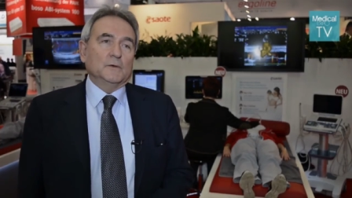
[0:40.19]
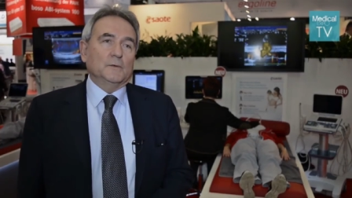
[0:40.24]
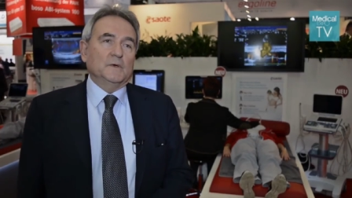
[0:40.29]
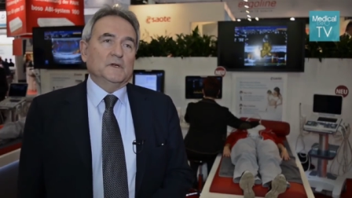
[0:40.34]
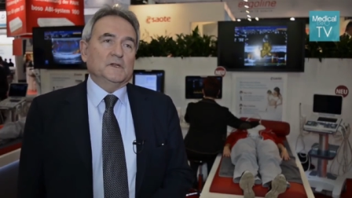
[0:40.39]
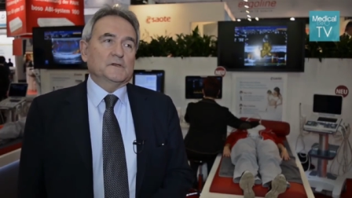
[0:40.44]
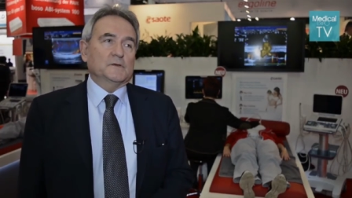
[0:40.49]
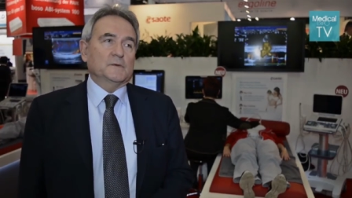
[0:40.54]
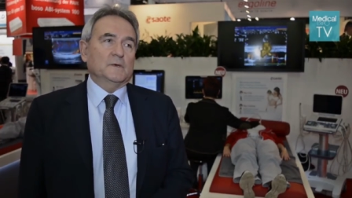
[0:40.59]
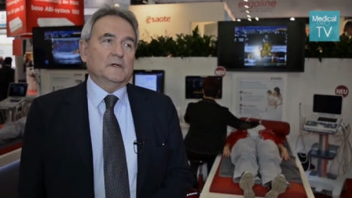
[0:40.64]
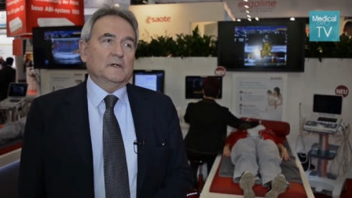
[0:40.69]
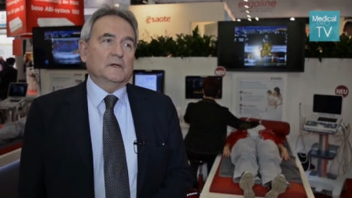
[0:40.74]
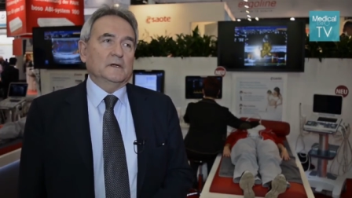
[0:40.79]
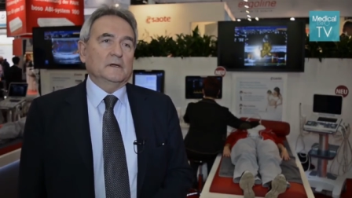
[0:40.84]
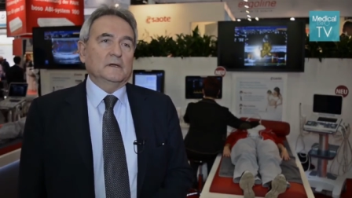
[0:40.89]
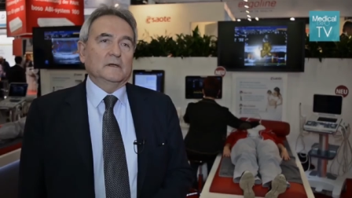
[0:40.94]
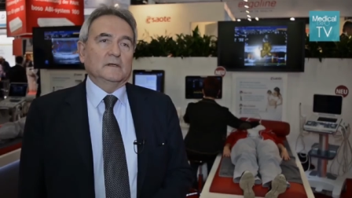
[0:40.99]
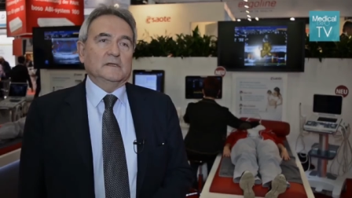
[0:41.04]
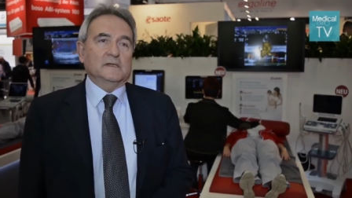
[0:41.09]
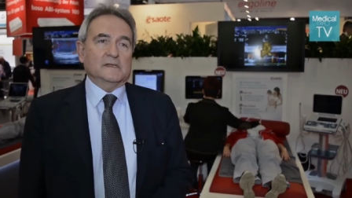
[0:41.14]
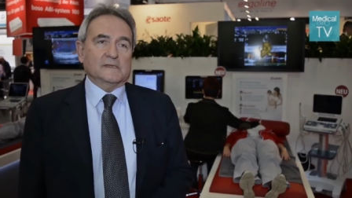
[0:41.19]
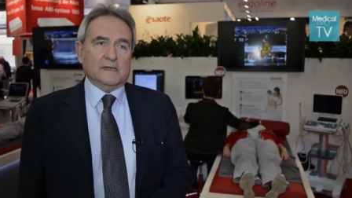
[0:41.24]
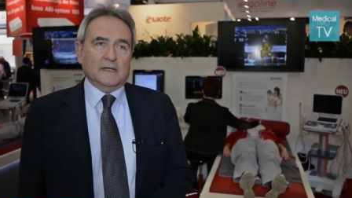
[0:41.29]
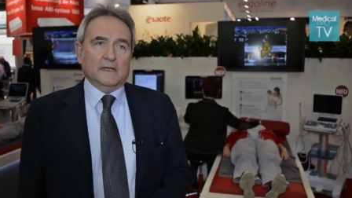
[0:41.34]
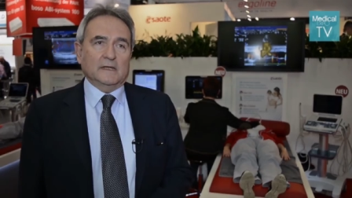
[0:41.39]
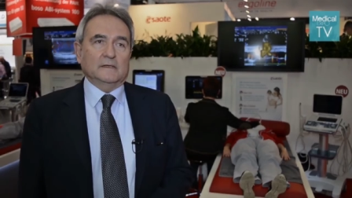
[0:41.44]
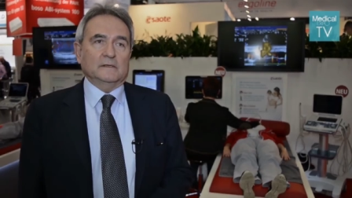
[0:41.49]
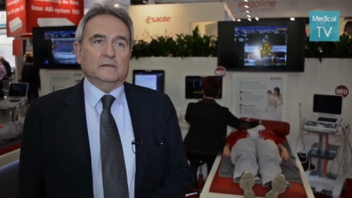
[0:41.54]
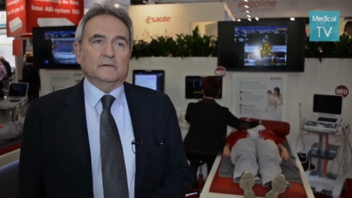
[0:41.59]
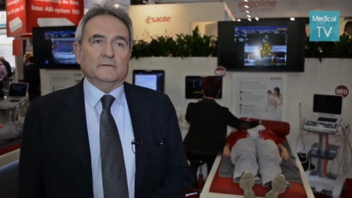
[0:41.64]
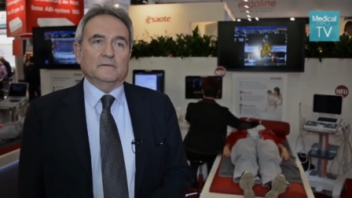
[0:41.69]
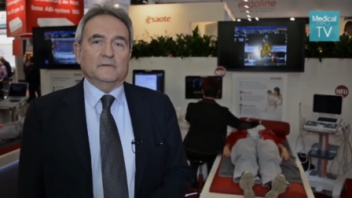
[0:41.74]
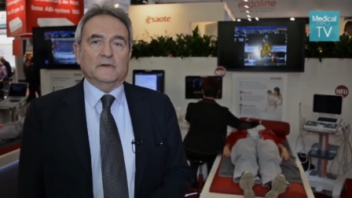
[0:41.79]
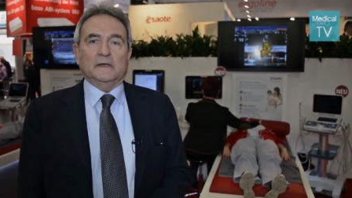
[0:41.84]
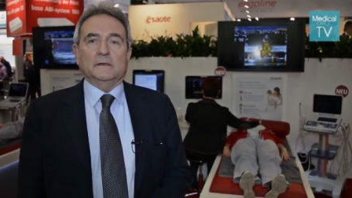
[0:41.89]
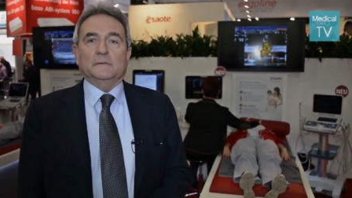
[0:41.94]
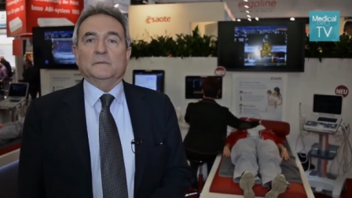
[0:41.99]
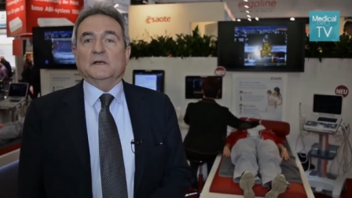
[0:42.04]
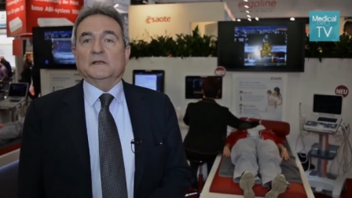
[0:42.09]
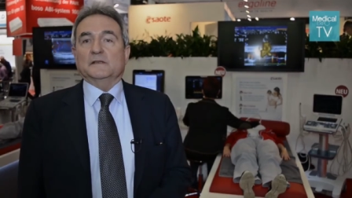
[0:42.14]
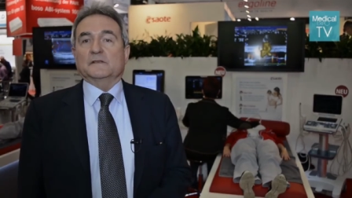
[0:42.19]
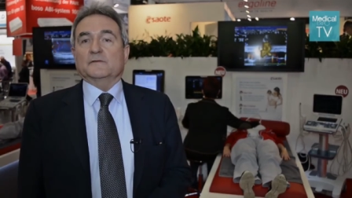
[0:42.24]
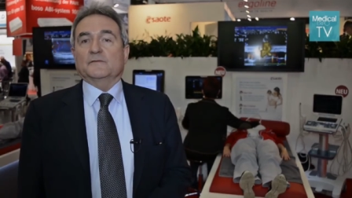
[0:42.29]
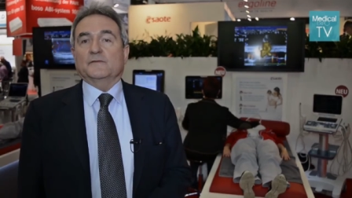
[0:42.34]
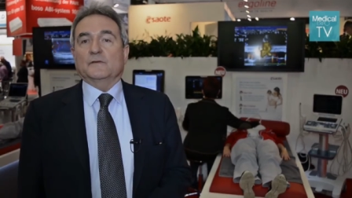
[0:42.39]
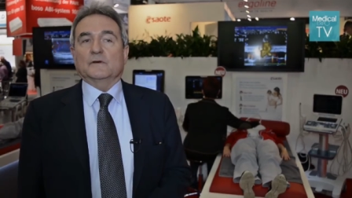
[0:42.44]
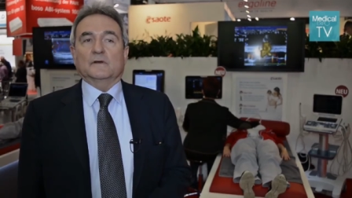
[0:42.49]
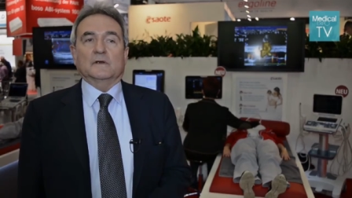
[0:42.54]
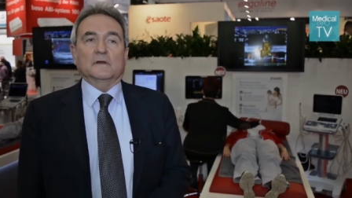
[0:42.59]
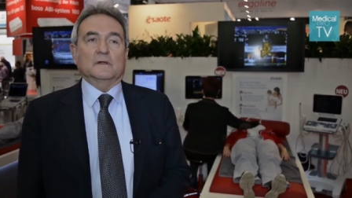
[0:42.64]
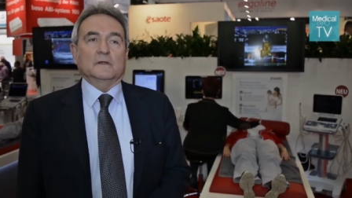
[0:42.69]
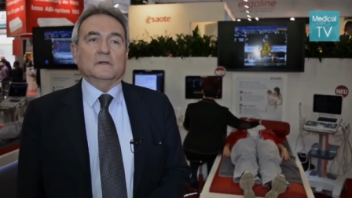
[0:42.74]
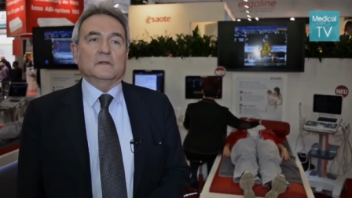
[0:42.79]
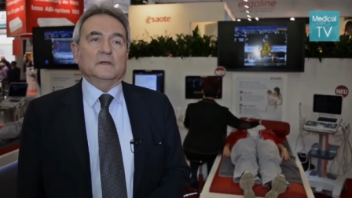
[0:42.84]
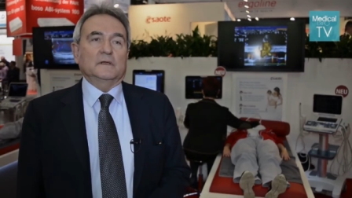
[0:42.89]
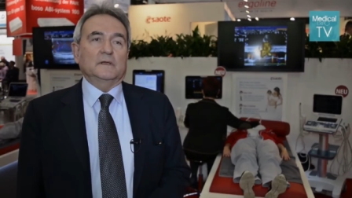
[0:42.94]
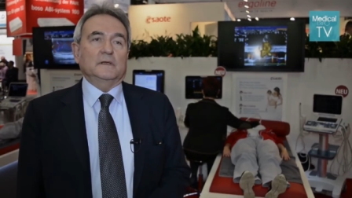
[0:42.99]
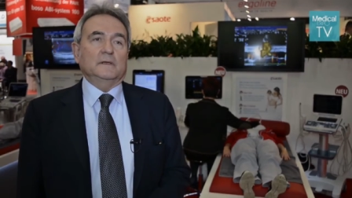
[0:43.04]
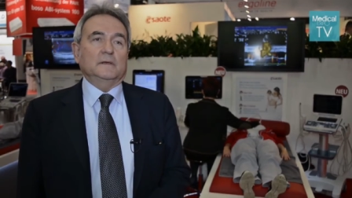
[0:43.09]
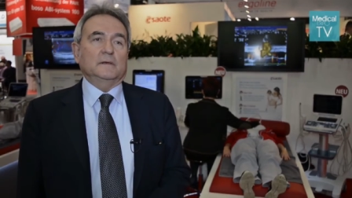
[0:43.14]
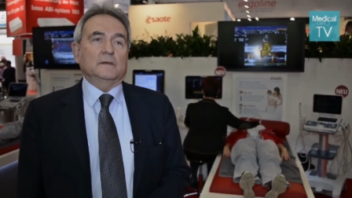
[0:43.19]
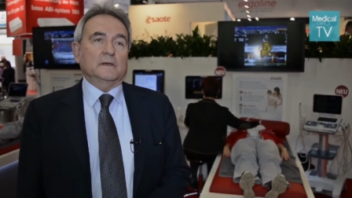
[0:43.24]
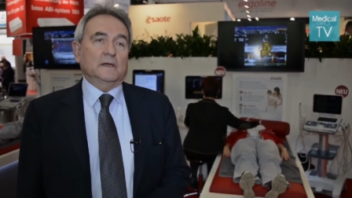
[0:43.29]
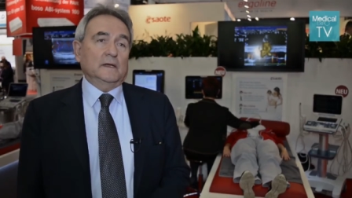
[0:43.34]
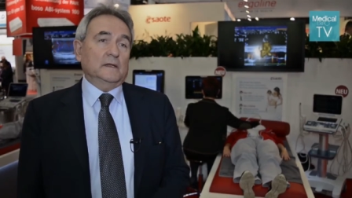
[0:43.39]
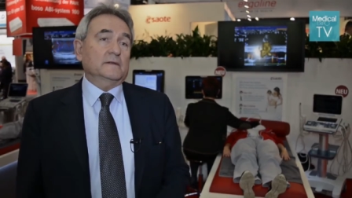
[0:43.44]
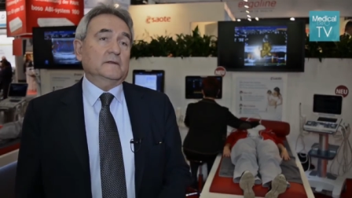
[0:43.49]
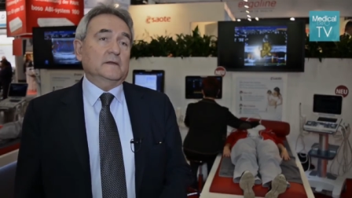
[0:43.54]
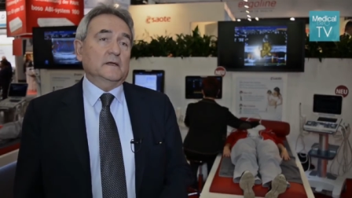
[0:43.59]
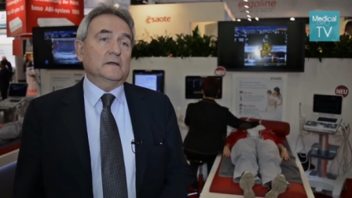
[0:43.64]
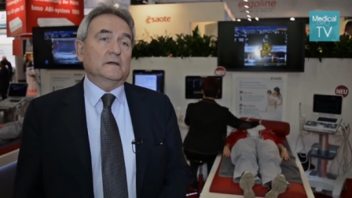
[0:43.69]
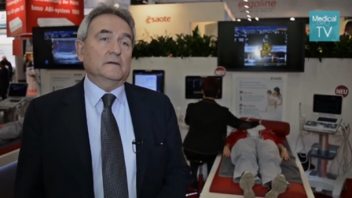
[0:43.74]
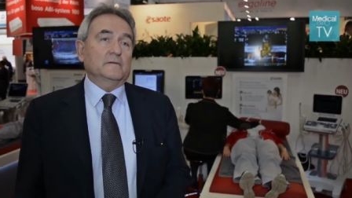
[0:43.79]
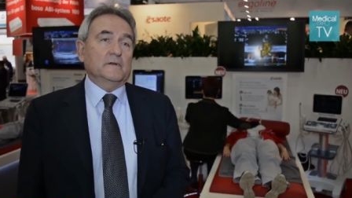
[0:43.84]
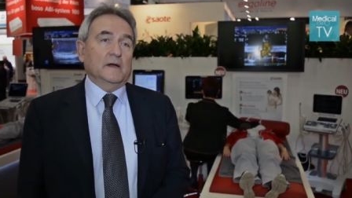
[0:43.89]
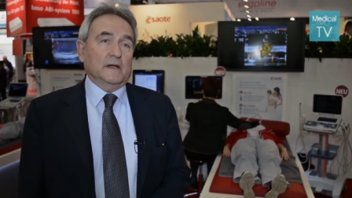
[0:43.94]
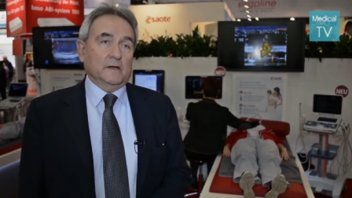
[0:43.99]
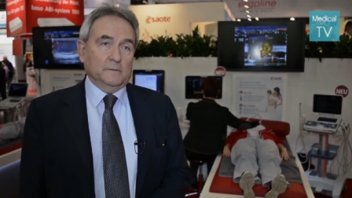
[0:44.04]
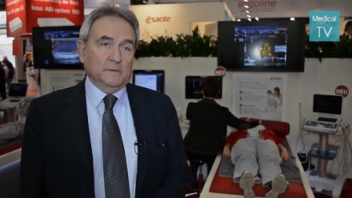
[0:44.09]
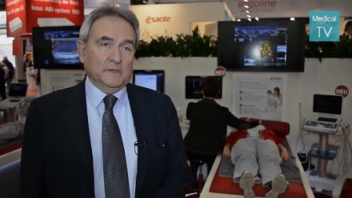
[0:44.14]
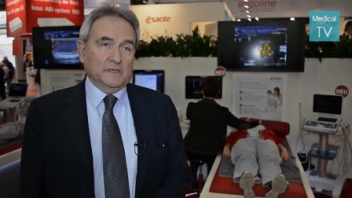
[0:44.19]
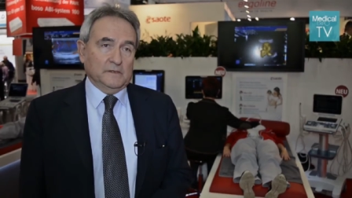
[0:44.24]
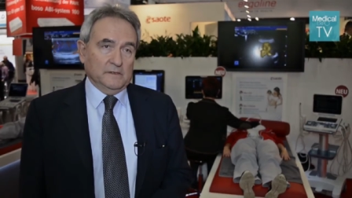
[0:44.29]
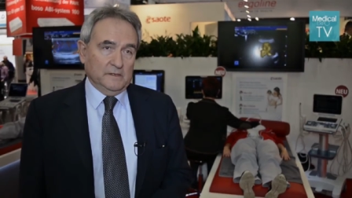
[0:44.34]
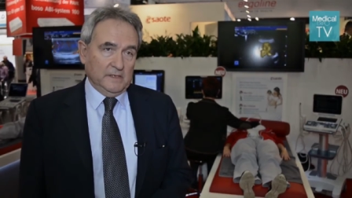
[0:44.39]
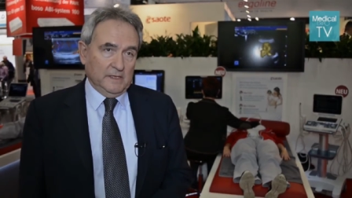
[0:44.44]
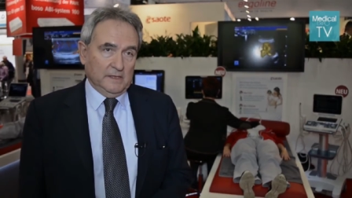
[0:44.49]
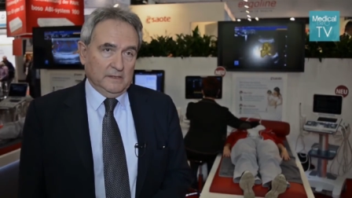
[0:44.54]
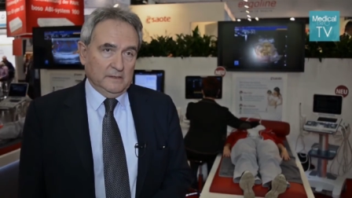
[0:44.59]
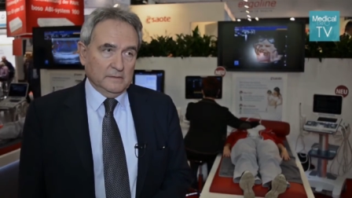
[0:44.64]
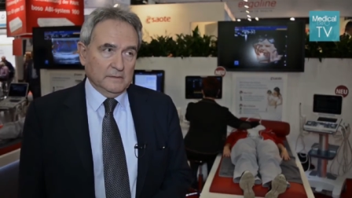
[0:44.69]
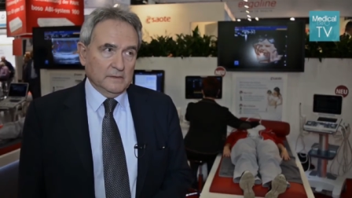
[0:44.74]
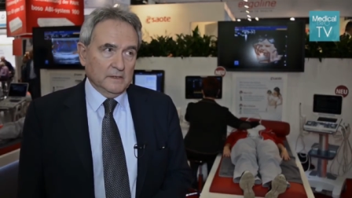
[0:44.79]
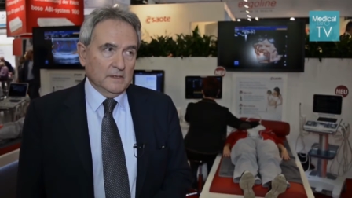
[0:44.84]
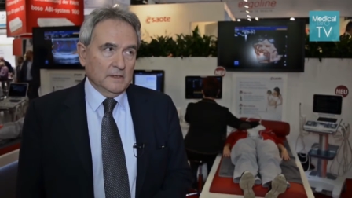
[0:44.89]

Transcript: which were designed very much for the healthcare environment today.